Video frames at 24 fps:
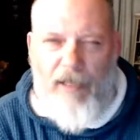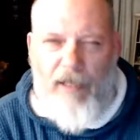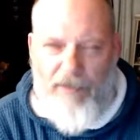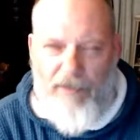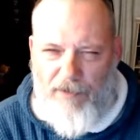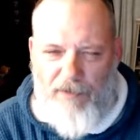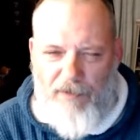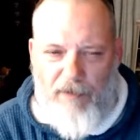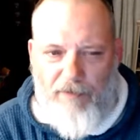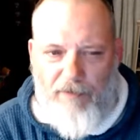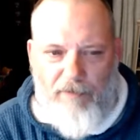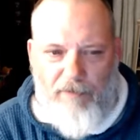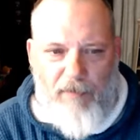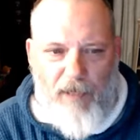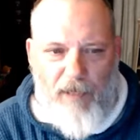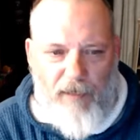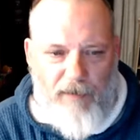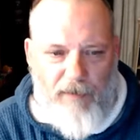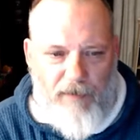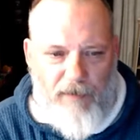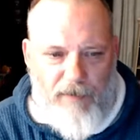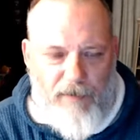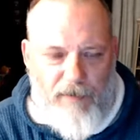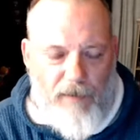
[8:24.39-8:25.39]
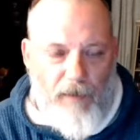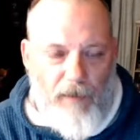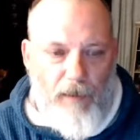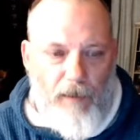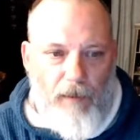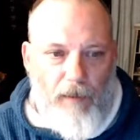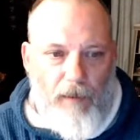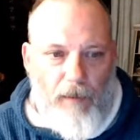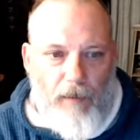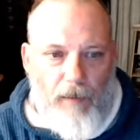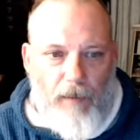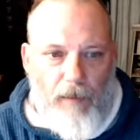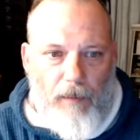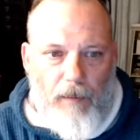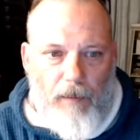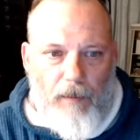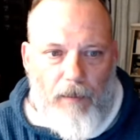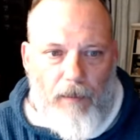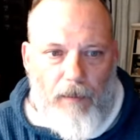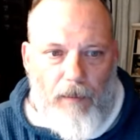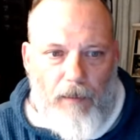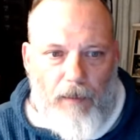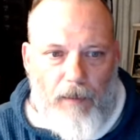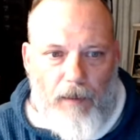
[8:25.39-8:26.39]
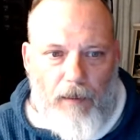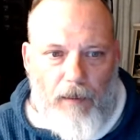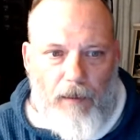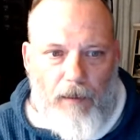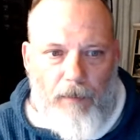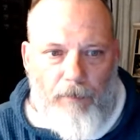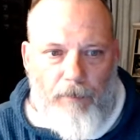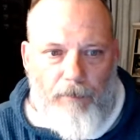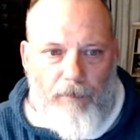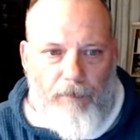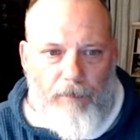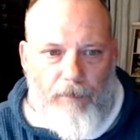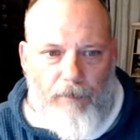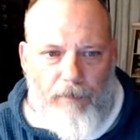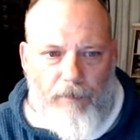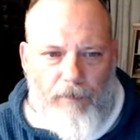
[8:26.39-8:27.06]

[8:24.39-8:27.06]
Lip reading: and some months. 50%